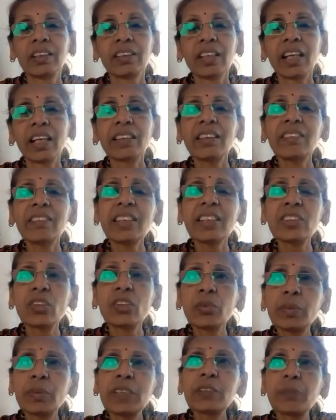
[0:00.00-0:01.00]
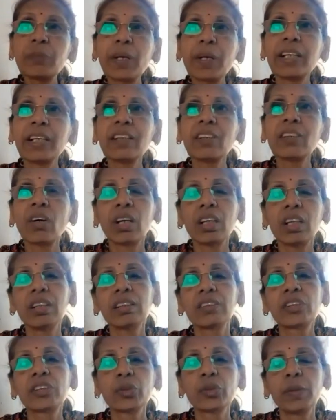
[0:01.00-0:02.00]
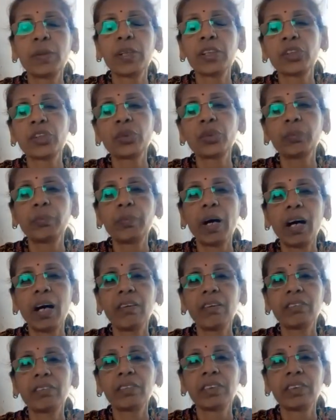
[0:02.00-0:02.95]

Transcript: Otherwise, you'll be spreading all Shubh Ashubh Bhav.